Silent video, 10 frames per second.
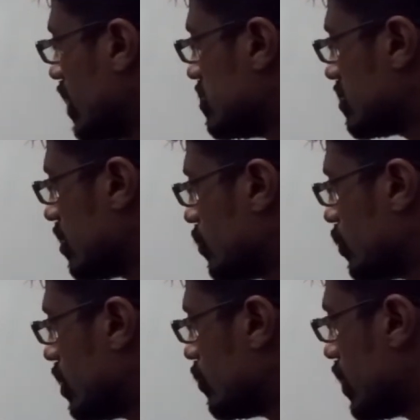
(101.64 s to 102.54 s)
I just have
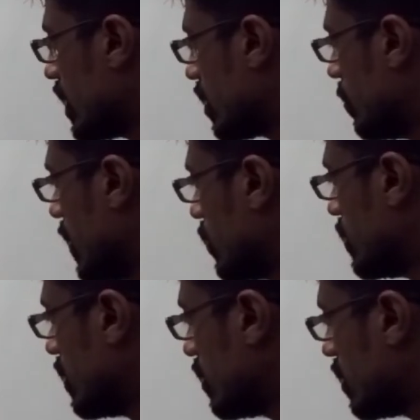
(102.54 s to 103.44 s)
to reflect about
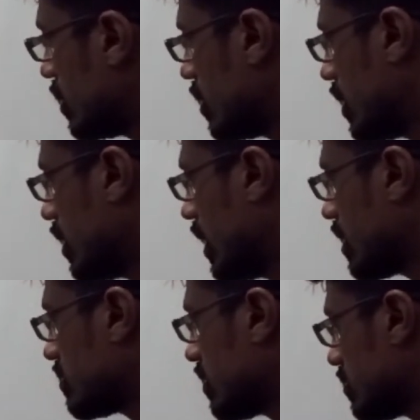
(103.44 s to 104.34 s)
the
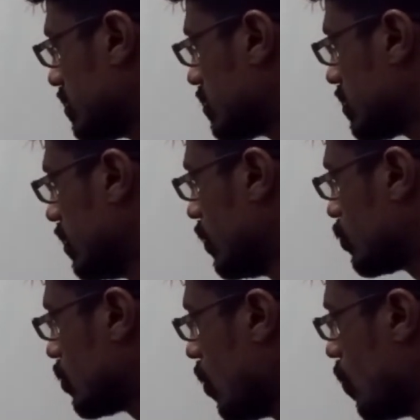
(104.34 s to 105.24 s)
x-axis.
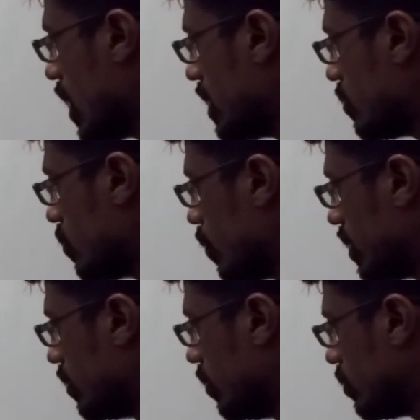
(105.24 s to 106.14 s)
So 1
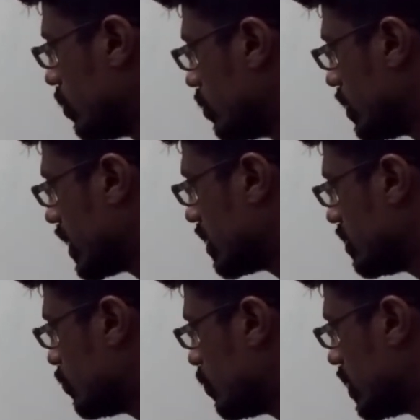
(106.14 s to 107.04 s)
will go to
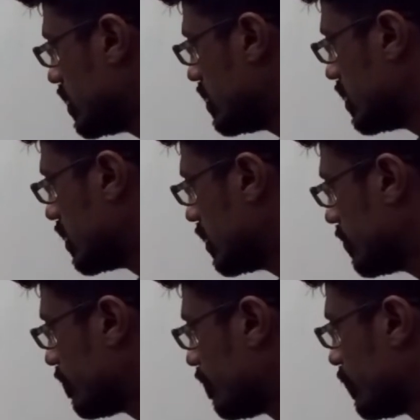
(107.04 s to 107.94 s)
negative 1 here.
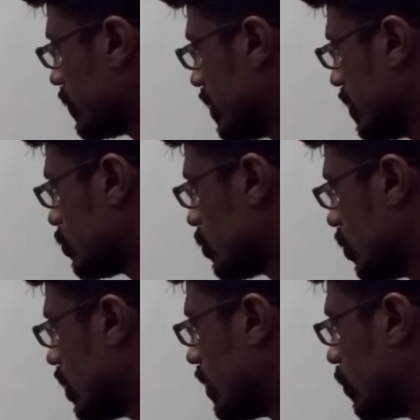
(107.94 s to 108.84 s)

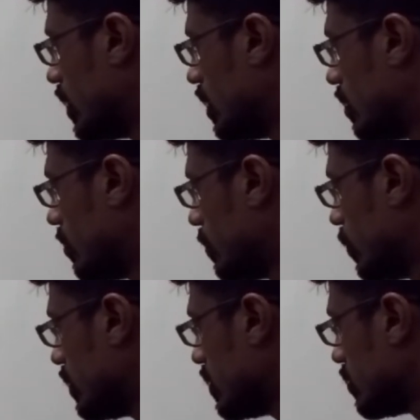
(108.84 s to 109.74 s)
So I will
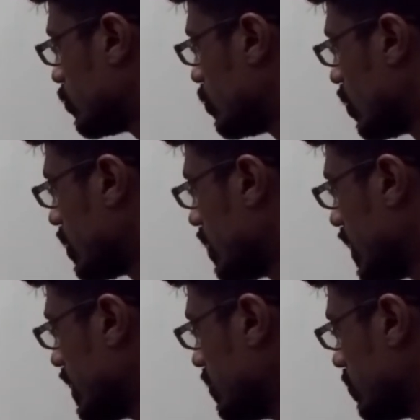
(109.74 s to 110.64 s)
put in this dotted
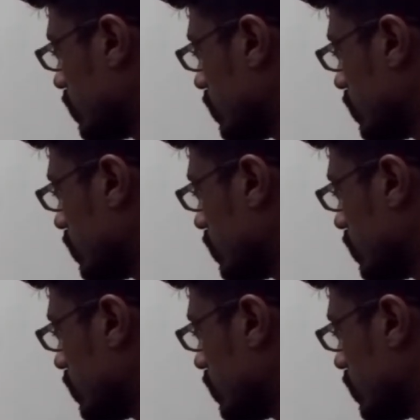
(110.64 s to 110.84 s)
line